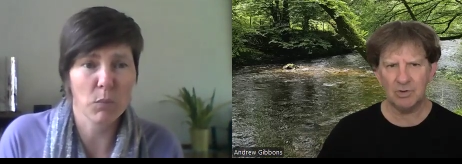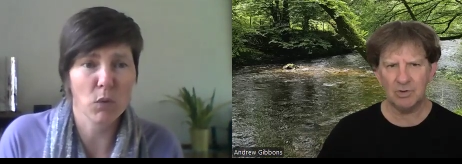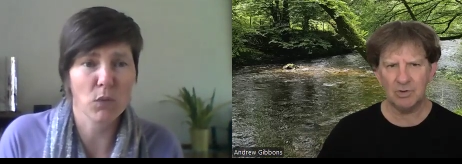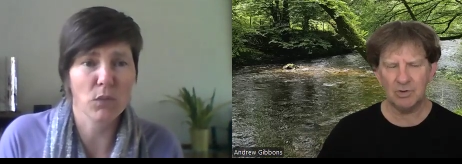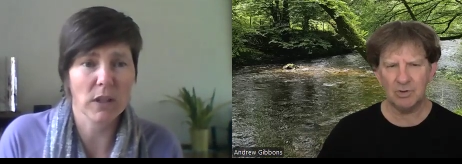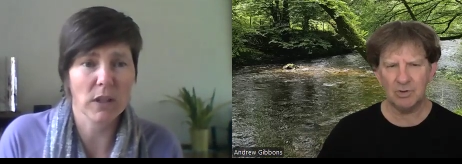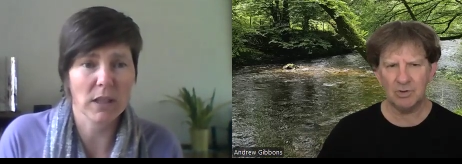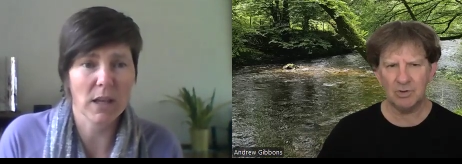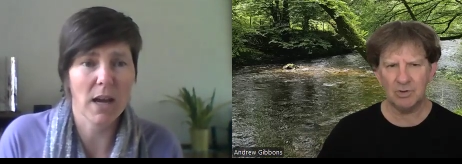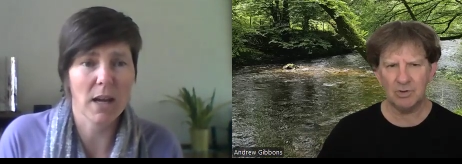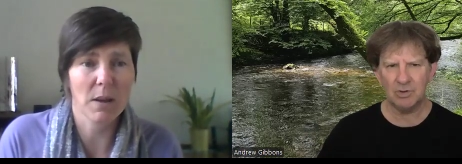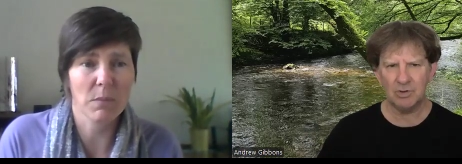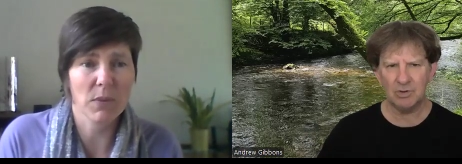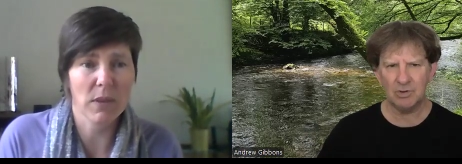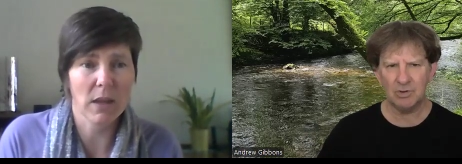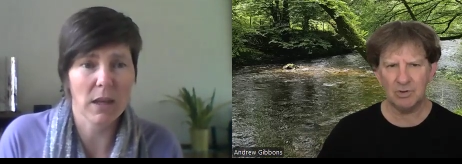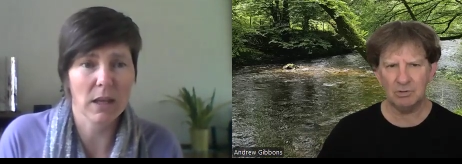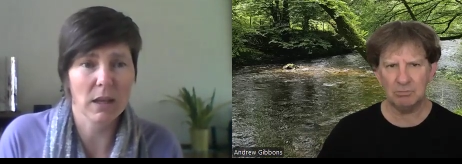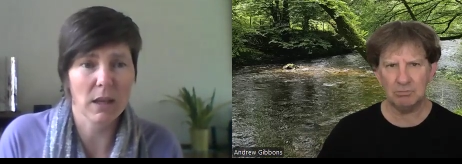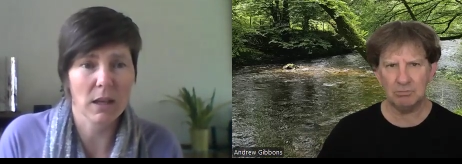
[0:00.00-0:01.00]
Speaker 1: buffet type
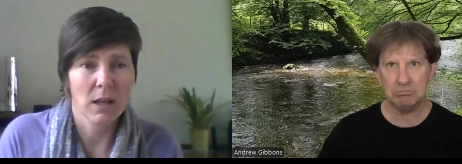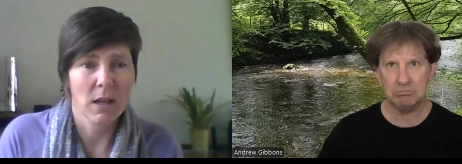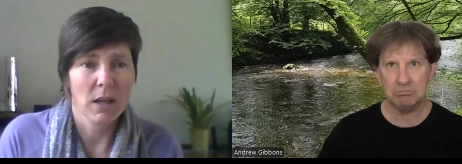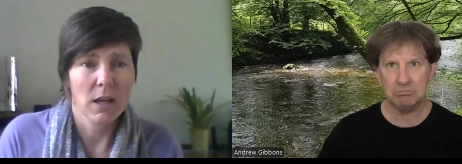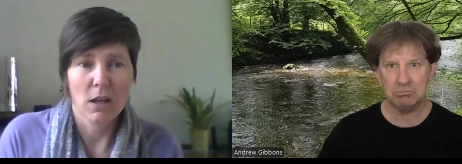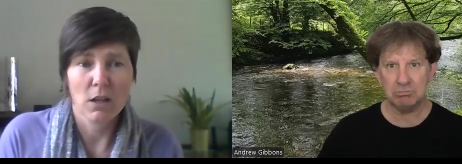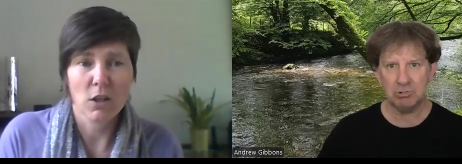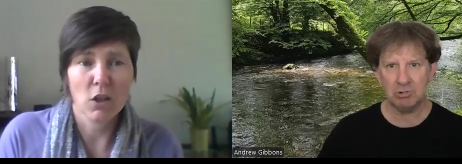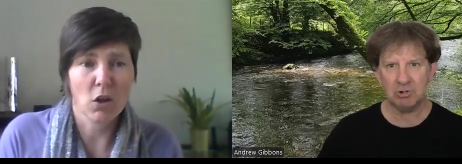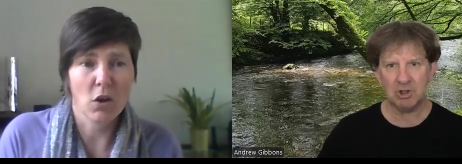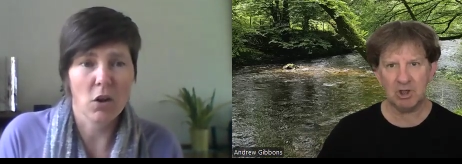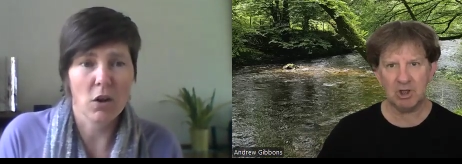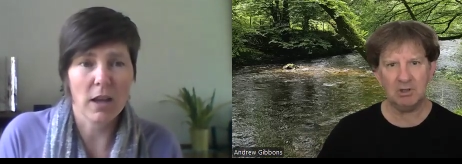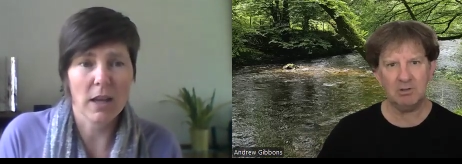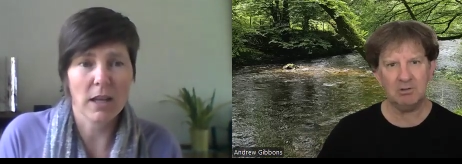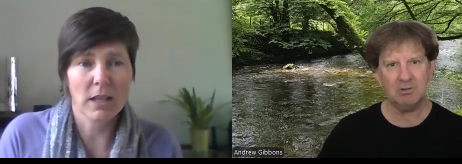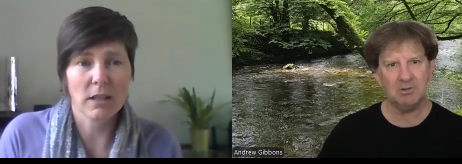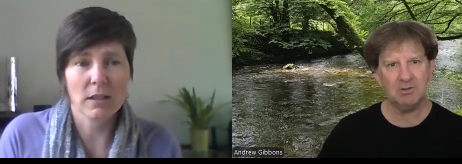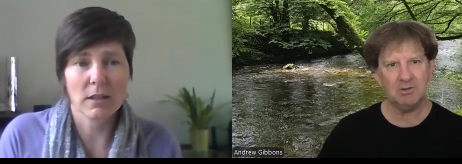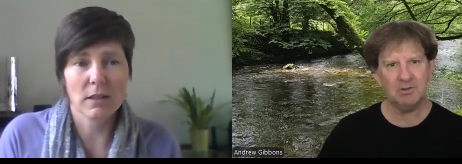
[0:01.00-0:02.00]
thing you know
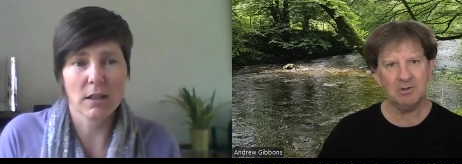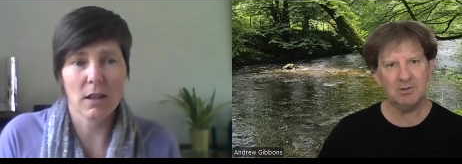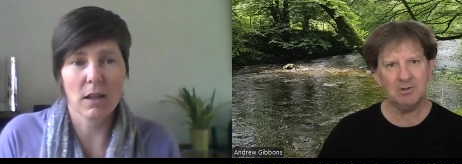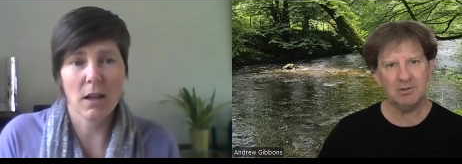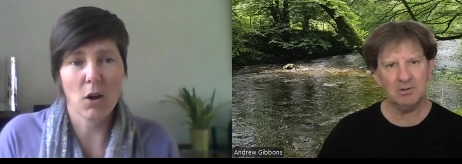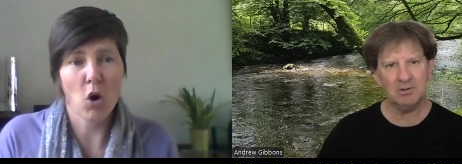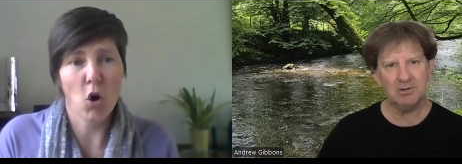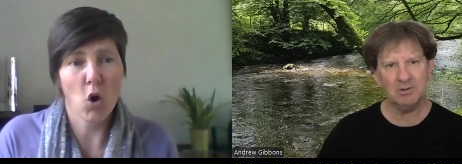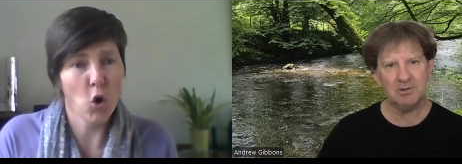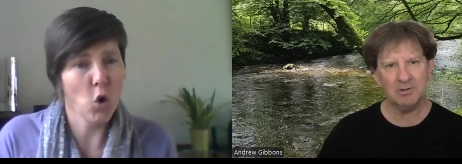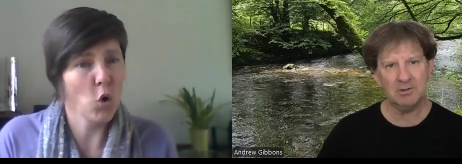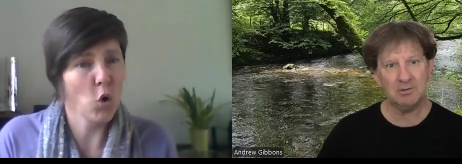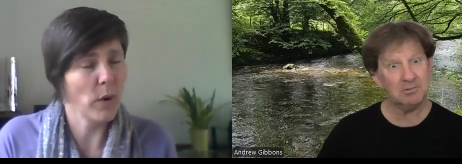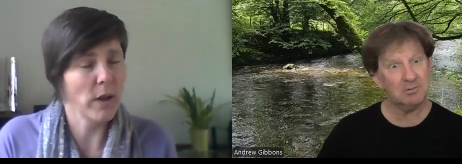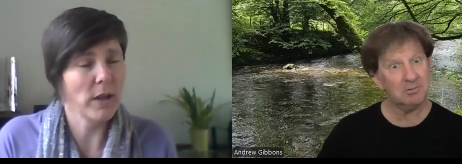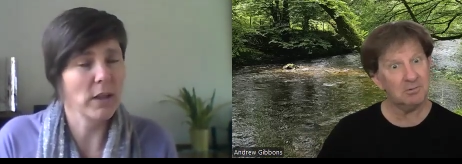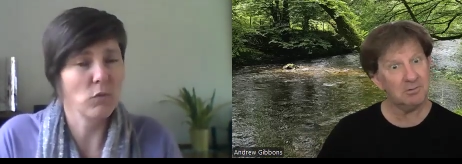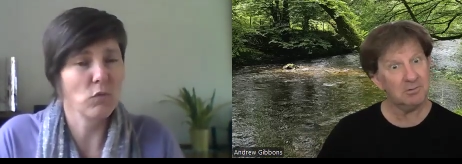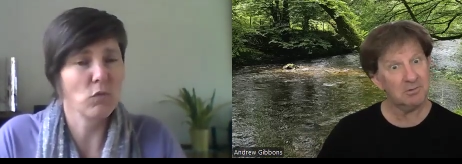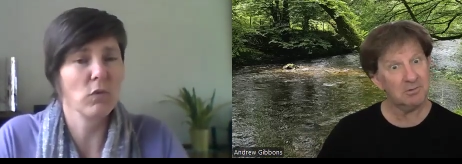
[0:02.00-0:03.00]
it's
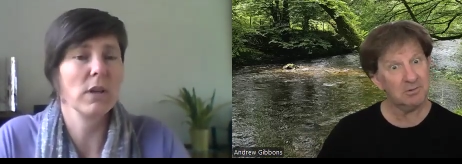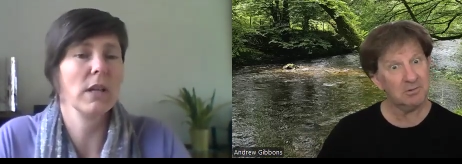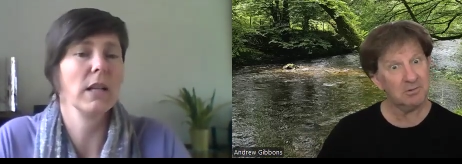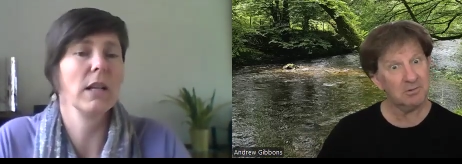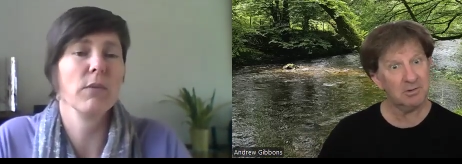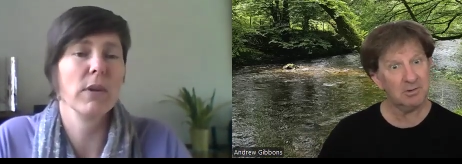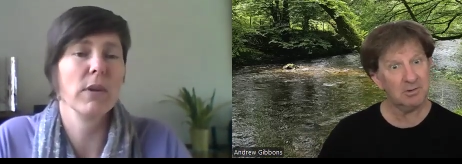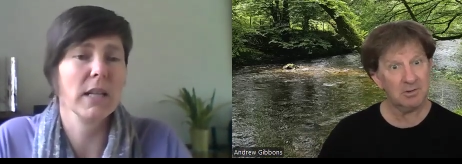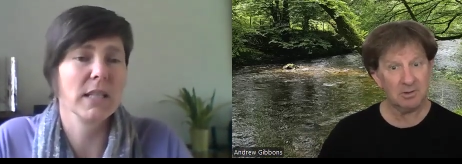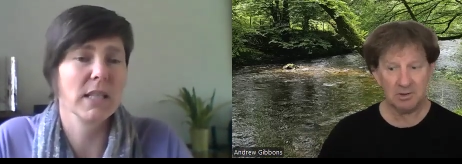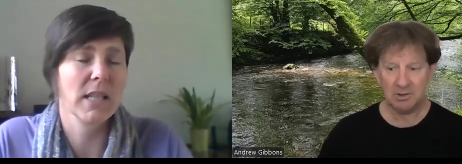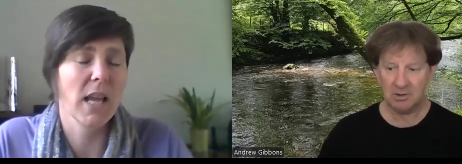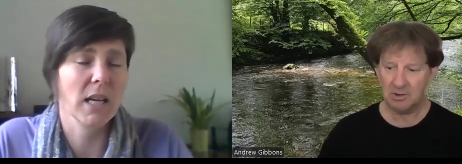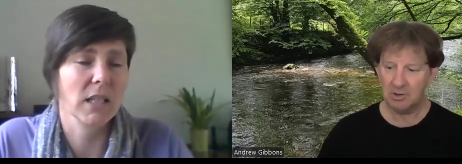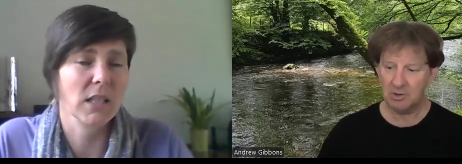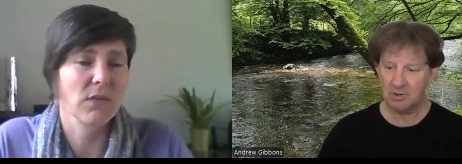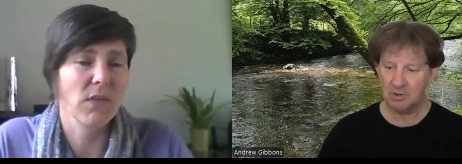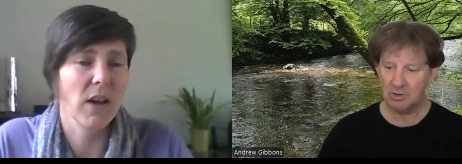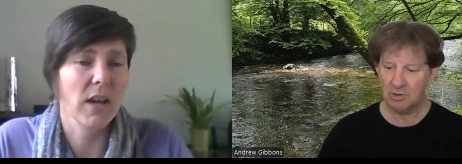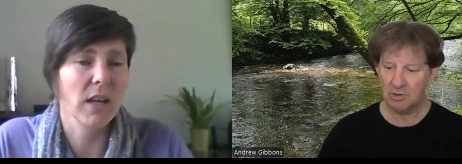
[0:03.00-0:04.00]
always really really
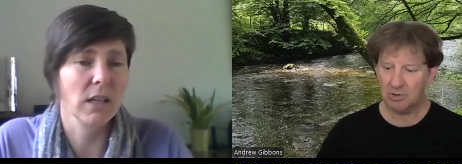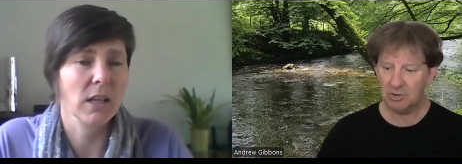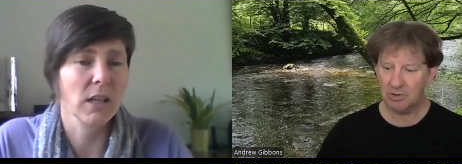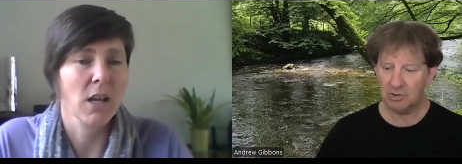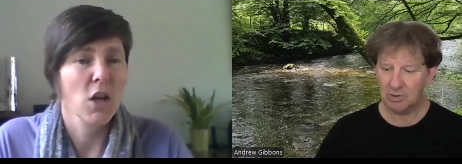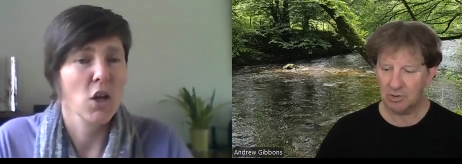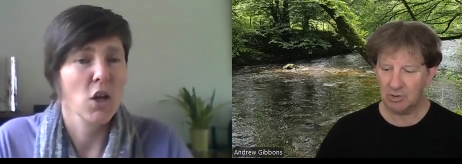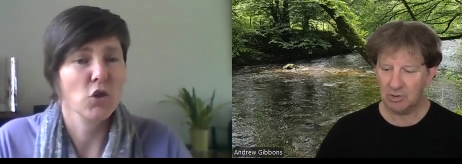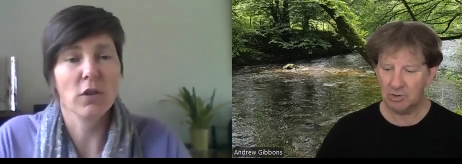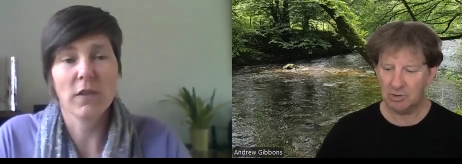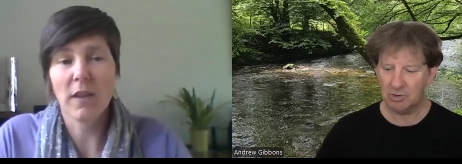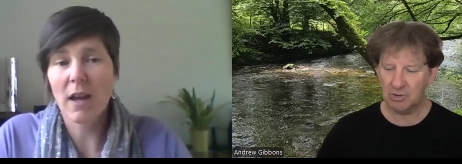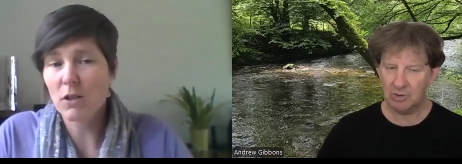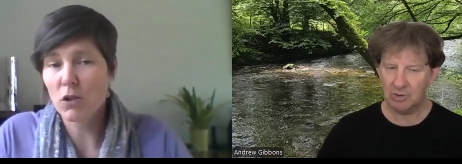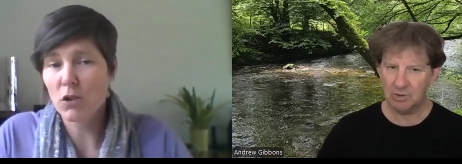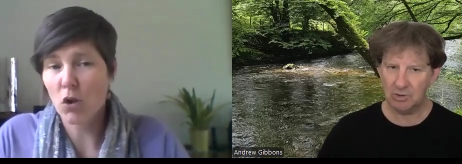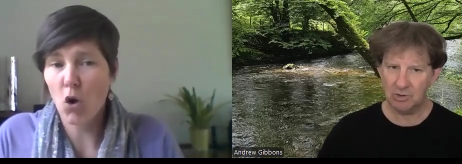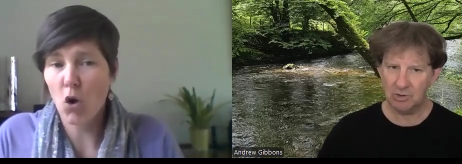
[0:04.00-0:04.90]
satisfying so that's